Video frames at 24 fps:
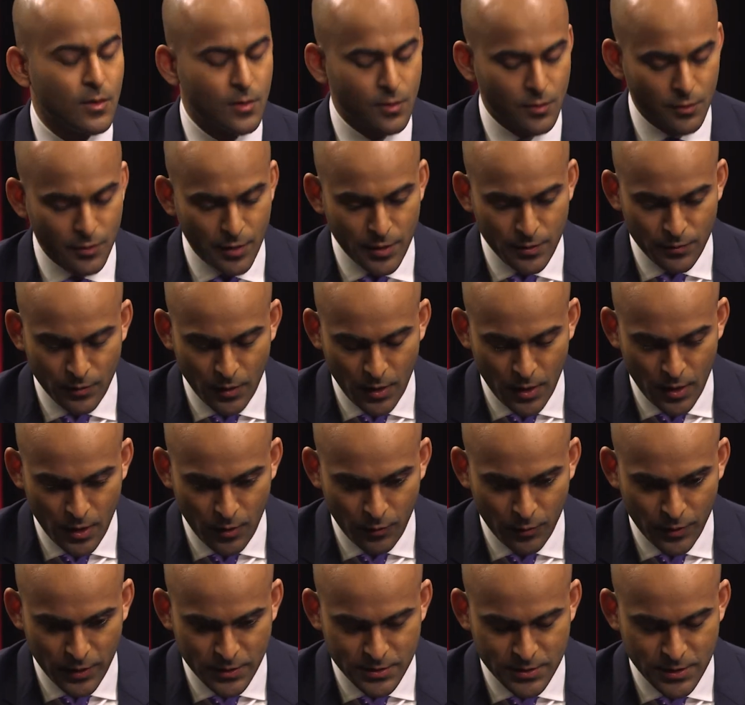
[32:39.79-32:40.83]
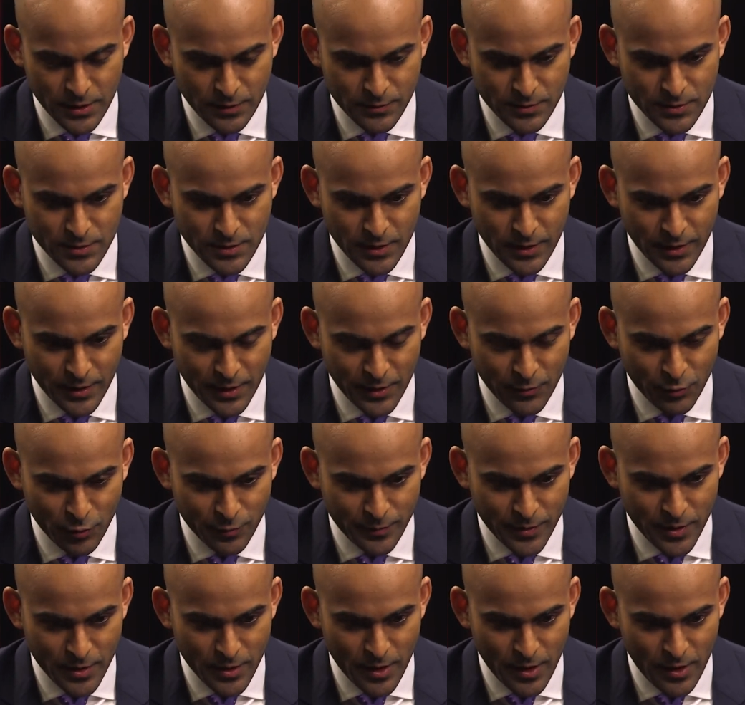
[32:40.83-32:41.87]
Great. Well, that sounds like it'll
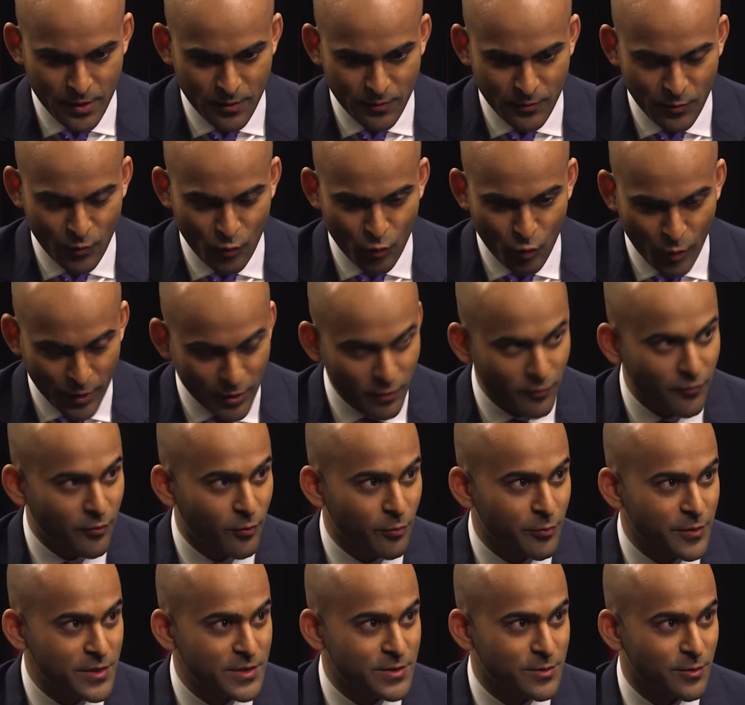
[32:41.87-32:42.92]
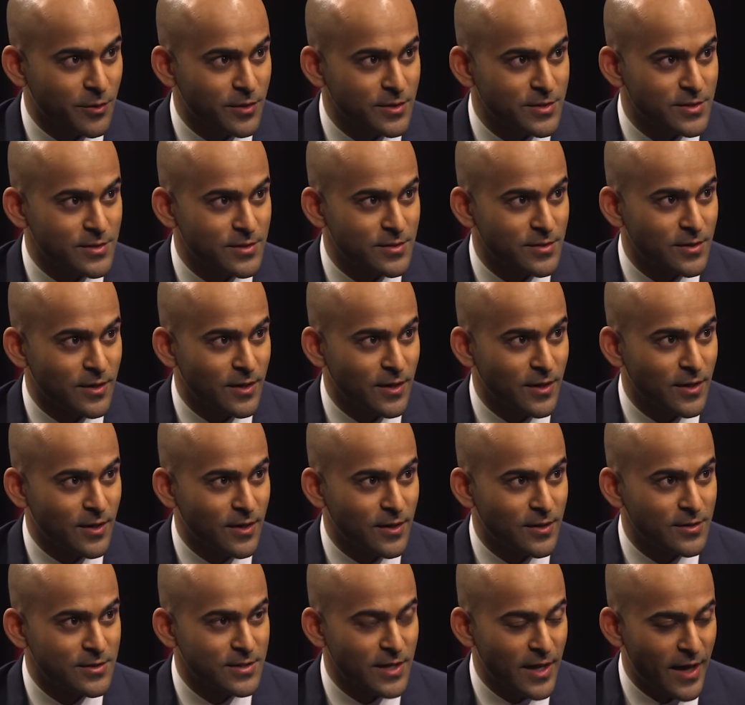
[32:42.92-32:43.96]
be a wonderful resource
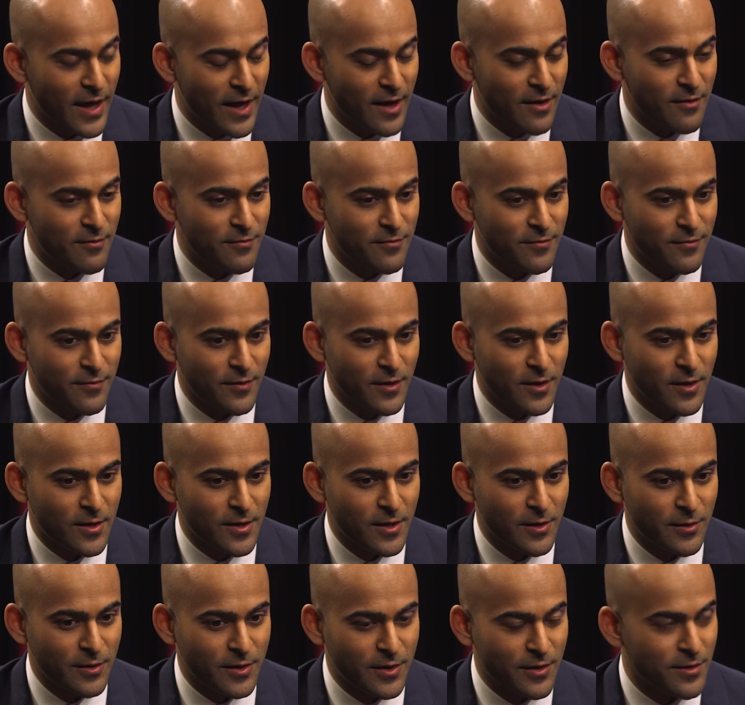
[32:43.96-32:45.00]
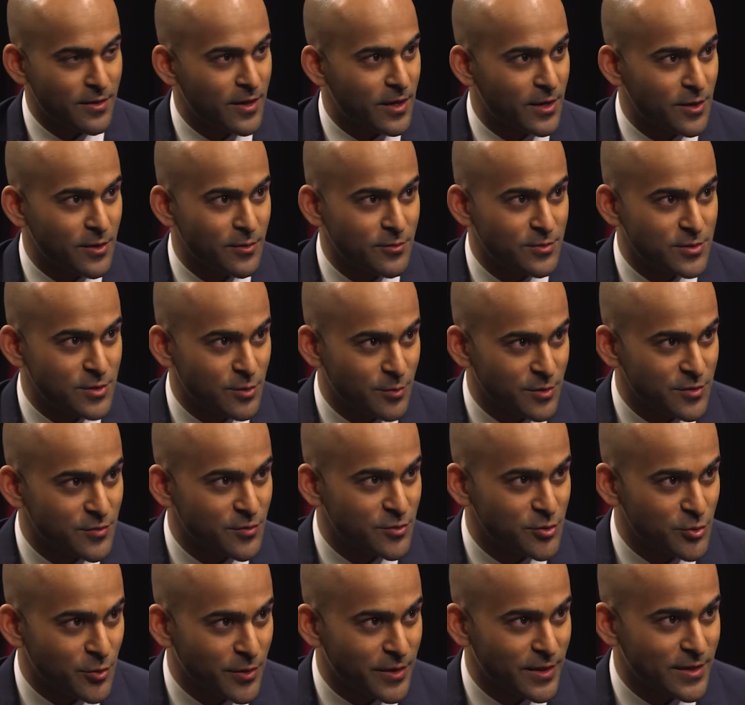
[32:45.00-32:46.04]
to have. Erica, thank you so much for
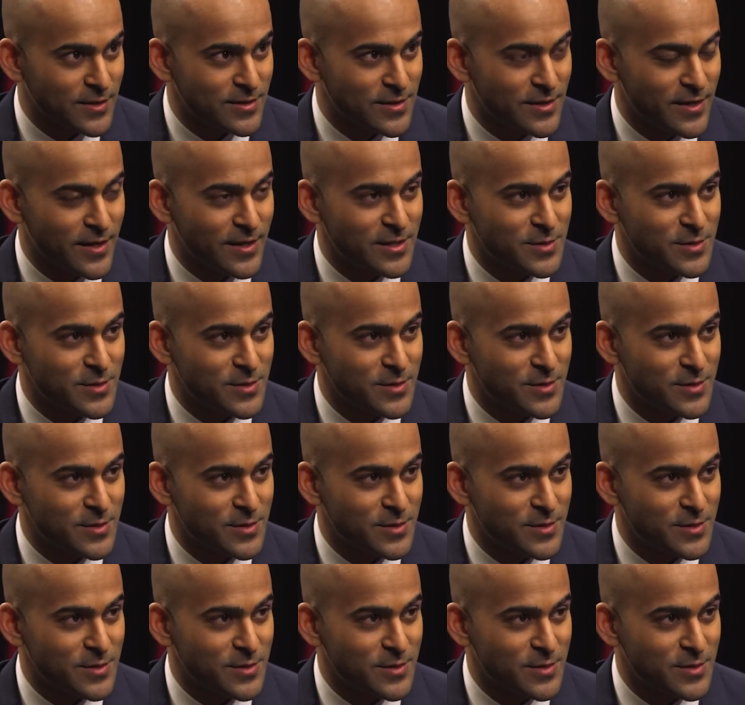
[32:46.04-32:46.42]
joining us today.